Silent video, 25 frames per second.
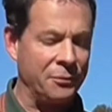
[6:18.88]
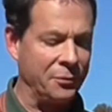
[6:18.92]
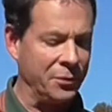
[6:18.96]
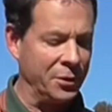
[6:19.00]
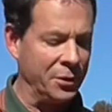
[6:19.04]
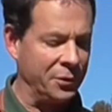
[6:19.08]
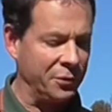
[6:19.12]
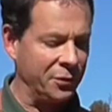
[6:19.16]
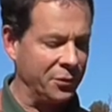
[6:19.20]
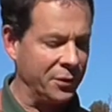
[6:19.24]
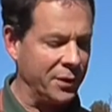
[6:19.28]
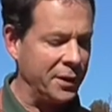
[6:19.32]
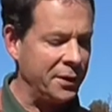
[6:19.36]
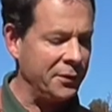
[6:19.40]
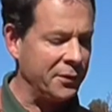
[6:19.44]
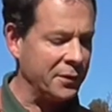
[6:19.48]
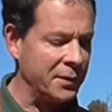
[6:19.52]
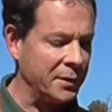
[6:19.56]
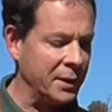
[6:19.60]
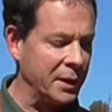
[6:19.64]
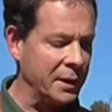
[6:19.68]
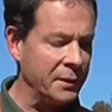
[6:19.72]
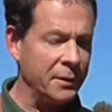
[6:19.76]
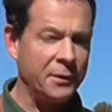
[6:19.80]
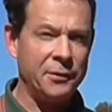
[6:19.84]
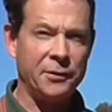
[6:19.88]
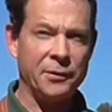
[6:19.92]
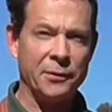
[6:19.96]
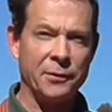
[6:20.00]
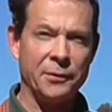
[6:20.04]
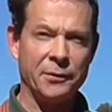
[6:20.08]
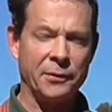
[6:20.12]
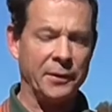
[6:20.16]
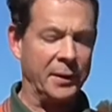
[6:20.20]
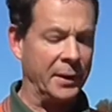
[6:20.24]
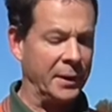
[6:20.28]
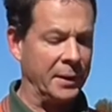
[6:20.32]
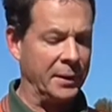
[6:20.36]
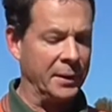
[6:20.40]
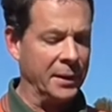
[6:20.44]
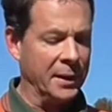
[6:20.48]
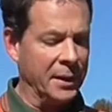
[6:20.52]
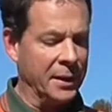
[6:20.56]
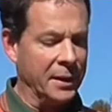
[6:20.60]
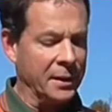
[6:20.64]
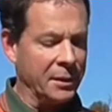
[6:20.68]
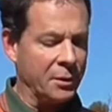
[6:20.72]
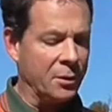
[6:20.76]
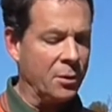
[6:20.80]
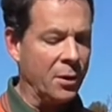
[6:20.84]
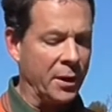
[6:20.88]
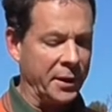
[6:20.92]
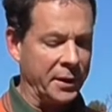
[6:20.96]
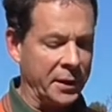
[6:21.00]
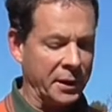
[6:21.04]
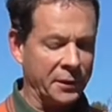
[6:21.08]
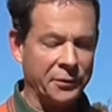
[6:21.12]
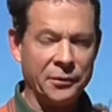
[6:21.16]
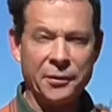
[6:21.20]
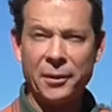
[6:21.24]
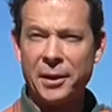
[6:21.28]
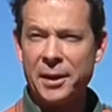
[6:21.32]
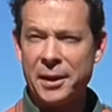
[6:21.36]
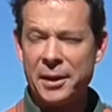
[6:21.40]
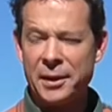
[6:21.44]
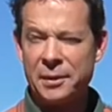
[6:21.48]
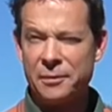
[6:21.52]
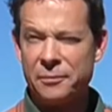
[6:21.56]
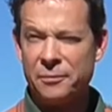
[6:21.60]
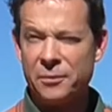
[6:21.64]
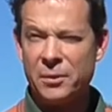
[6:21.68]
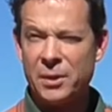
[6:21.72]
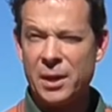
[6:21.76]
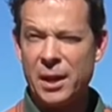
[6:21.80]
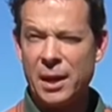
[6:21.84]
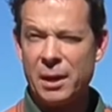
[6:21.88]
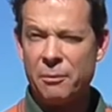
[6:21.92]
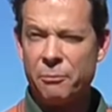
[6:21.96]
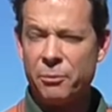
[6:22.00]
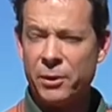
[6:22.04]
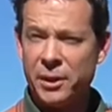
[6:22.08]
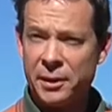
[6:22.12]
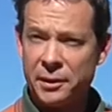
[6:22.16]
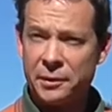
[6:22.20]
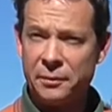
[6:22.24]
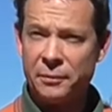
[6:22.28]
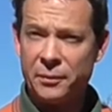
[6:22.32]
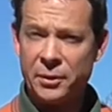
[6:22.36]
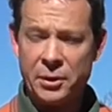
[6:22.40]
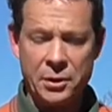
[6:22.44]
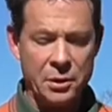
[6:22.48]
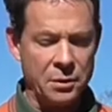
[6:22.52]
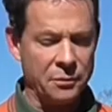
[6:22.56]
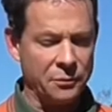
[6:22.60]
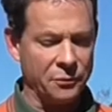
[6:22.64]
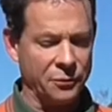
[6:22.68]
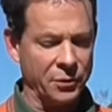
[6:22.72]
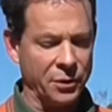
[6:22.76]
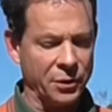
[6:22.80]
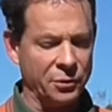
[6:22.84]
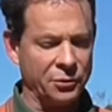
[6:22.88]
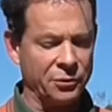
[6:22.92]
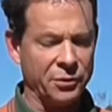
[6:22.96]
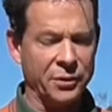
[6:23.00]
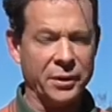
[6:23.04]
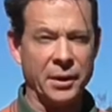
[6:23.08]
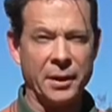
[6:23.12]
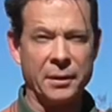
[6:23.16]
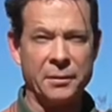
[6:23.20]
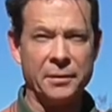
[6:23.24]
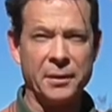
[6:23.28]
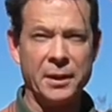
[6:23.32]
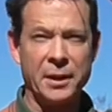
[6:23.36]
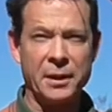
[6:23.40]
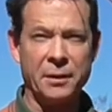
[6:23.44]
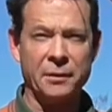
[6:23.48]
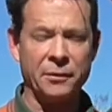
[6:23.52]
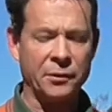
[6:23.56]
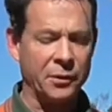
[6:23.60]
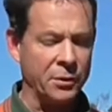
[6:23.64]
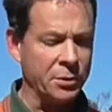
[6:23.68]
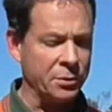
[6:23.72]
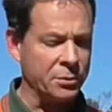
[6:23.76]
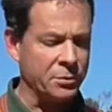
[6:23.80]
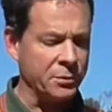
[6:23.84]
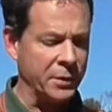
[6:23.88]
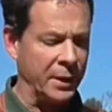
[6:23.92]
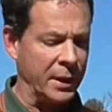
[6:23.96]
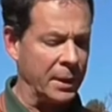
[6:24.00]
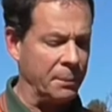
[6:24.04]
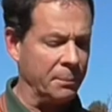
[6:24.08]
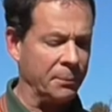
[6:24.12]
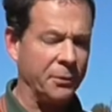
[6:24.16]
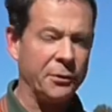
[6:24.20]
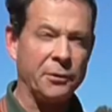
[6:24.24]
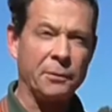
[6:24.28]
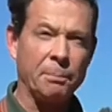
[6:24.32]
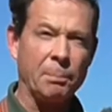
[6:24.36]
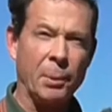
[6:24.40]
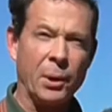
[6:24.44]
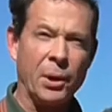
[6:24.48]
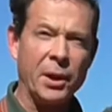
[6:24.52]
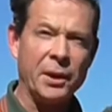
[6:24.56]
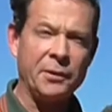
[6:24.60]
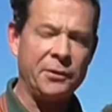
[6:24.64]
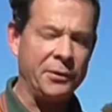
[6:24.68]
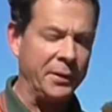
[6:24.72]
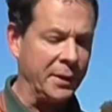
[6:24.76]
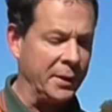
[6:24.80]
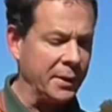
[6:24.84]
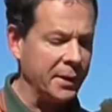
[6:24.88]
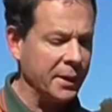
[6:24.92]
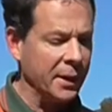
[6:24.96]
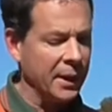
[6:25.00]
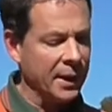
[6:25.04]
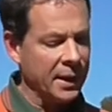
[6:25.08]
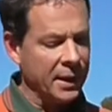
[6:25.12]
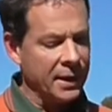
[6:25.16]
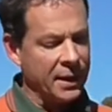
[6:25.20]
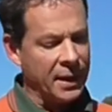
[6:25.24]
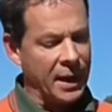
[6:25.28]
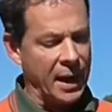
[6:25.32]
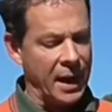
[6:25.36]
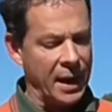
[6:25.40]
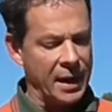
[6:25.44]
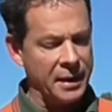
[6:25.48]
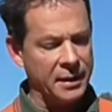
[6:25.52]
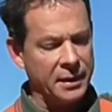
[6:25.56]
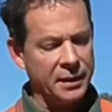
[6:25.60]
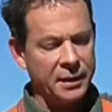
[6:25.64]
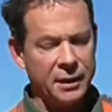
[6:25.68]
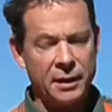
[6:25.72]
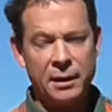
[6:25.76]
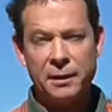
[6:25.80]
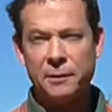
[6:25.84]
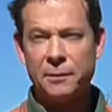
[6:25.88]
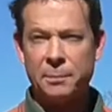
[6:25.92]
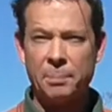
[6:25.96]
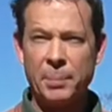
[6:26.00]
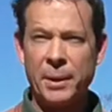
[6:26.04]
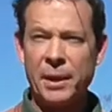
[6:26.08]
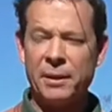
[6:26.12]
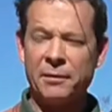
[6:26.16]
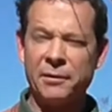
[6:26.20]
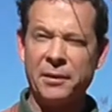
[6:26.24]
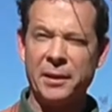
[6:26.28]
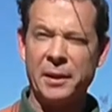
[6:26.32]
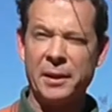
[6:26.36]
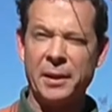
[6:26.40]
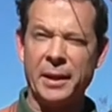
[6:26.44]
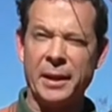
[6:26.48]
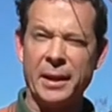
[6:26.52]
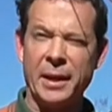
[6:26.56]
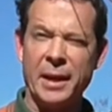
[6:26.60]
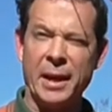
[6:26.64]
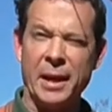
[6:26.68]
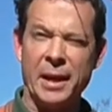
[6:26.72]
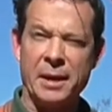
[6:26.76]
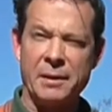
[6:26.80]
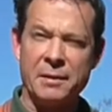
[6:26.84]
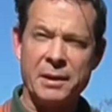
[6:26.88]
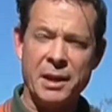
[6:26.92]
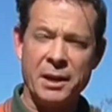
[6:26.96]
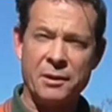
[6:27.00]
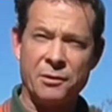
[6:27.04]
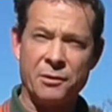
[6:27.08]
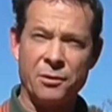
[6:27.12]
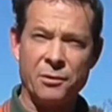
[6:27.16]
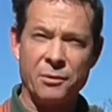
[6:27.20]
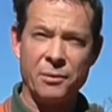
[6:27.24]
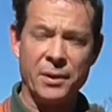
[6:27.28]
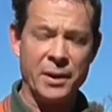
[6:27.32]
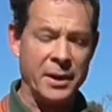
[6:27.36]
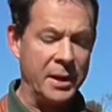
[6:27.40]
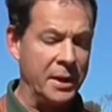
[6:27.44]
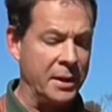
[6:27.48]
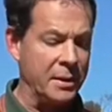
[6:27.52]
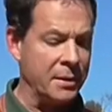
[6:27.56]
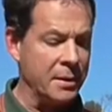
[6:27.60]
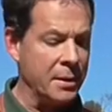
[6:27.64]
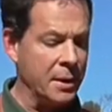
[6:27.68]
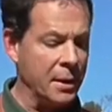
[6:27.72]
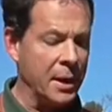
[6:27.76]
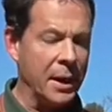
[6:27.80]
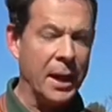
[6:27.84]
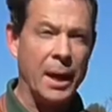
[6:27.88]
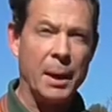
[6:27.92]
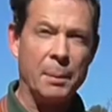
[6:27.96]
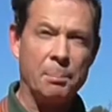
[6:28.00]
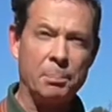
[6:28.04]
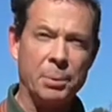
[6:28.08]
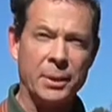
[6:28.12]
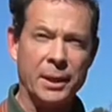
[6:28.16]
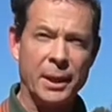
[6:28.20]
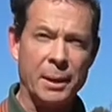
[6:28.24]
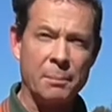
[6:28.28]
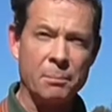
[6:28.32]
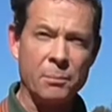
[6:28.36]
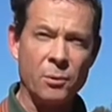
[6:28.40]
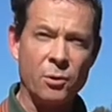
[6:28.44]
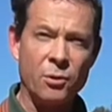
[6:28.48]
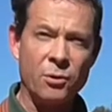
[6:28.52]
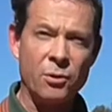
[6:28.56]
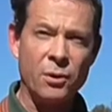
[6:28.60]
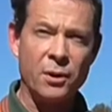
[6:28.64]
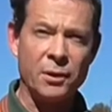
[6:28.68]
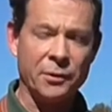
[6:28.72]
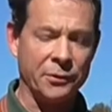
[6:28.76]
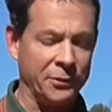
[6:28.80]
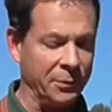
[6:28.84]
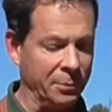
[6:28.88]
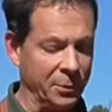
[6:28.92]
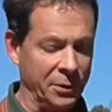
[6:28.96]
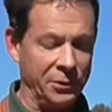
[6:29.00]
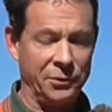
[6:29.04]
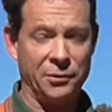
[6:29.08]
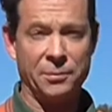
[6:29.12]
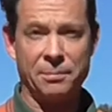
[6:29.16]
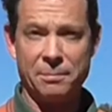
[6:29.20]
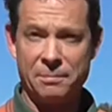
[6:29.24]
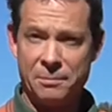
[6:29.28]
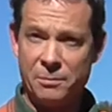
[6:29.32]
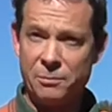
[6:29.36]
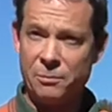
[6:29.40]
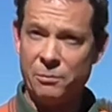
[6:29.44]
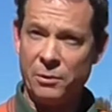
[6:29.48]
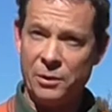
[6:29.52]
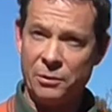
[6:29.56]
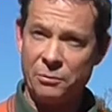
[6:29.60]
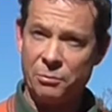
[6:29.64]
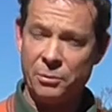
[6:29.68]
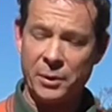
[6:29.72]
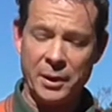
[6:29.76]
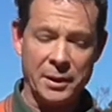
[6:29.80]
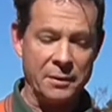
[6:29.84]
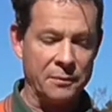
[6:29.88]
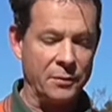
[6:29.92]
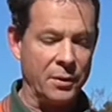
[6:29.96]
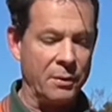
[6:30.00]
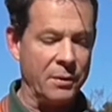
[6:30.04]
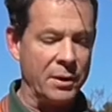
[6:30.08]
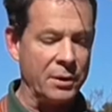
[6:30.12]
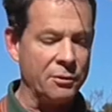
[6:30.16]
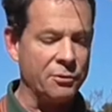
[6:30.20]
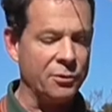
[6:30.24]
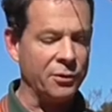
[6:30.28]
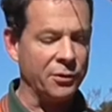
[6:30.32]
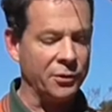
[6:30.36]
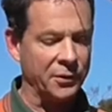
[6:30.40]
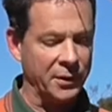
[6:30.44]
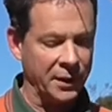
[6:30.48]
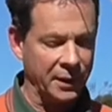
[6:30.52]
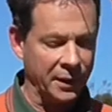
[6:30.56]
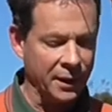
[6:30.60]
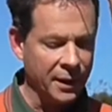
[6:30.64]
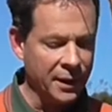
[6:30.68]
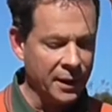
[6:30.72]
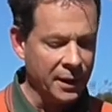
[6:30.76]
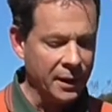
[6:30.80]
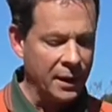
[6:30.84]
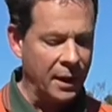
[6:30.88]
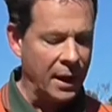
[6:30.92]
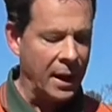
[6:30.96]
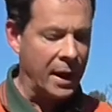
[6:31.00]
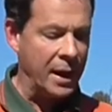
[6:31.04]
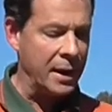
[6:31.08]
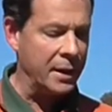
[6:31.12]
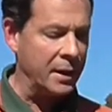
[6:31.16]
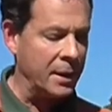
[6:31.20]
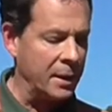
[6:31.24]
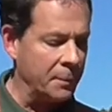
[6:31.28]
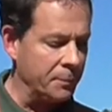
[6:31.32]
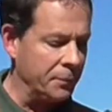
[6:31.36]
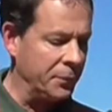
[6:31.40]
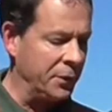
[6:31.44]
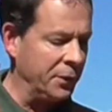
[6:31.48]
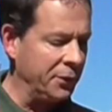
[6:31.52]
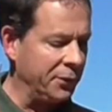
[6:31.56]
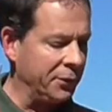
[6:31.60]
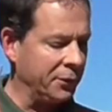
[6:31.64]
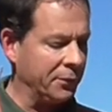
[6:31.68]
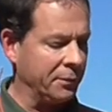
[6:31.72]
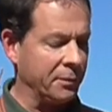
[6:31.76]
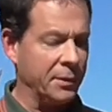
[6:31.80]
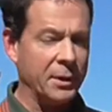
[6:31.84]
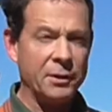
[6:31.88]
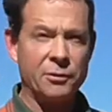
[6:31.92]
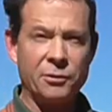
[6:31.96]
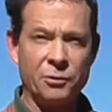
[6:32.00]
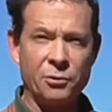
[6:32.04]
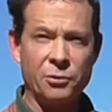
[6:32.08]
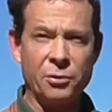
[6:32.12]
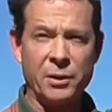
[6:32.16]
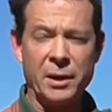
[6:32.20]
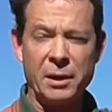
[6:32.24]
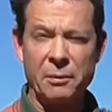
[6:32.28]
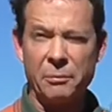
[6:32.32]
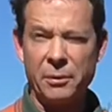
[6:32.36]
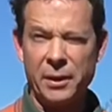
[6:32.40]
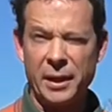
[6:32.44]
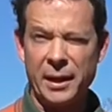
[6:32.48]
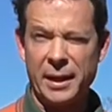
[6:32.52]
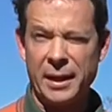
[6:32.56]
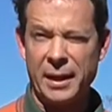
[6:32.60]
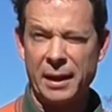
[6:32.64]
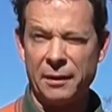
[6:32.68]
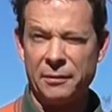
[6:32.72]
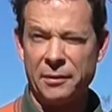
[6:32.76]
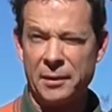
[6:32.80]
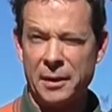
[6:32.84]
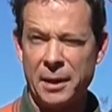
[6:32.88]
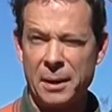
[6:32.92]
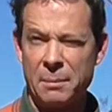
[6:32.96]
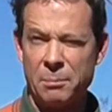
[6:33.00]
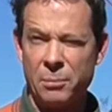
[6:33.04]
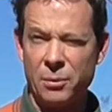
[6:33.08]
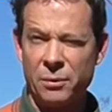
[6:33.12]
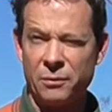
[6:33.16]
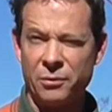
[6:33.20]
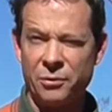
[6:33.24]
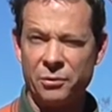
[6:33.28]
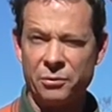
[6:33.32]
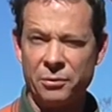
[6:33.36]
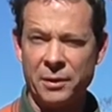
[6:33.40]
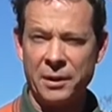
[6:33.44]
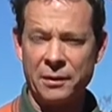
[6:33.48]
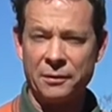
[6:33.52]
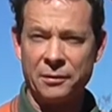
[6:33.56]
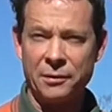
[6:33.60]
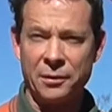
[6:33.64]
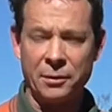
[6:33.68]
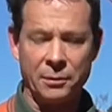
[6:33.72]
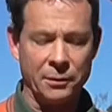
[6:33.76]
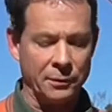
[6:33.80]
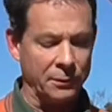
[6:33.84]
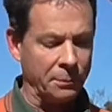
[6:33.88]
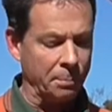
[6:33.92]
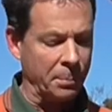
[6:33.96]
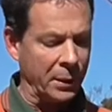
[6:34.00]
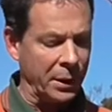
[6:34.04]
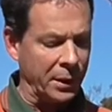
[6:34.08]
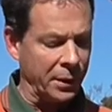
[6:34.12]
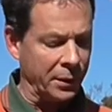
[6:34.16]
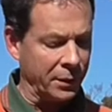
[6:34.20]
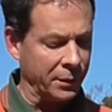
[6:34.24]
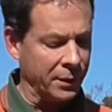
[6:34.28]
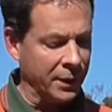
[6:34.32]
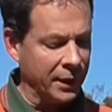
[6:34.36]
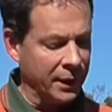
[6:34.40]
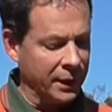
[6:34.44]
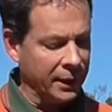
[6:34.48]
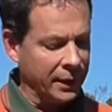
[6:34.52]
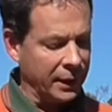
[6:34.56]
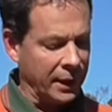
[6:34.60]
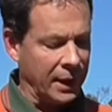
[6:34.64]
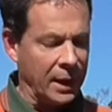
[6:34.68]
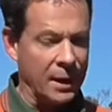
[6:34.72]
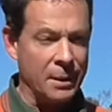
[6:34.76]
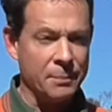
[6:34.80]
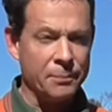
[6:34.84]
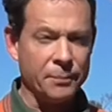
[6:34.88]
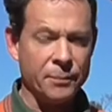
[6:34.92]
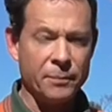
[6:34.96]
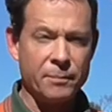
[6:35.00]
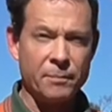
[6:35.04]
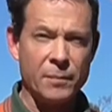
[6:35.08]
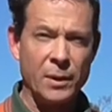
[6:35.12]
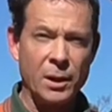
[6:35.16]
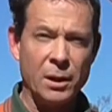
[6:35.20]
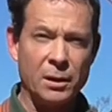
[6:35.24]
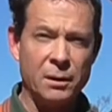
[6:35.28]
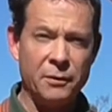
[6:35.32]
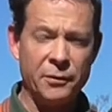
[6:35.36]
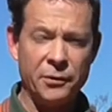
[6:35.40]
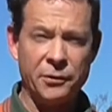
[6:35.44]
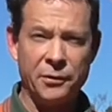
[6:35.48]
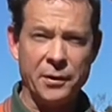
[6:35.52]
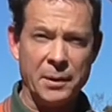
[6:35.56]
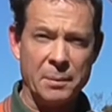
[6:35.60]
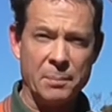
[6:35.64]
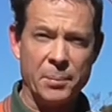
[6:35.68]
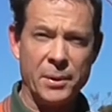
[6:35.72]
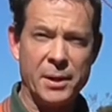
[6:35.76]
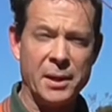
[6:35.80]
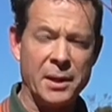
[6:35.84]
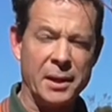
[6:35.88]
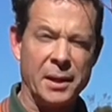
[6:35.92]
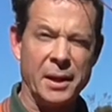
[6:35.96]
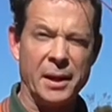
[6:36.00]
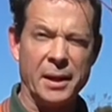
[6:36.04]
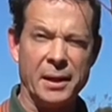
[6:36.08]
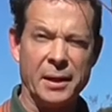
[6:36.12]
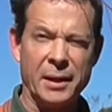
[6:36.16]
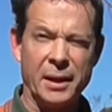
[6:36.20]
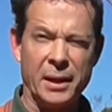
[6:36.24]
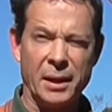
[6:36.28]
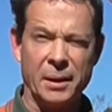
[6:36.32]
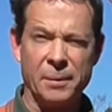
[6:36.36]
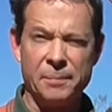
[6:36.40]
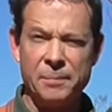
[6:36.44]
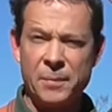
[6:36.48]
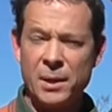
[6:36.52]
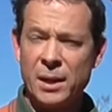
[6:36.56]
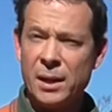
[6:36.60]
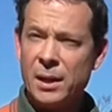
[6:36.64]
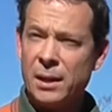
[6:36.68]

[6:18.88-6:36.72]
fruit trees and, and this is uh, quite an exciting uh, relatively new fruit tree I think it's called um, Spicezee and it is basically a nectarine uh, plum cross which is really very interesting and um, this this tree really has a number of strings to its bow um, obviously being a uh,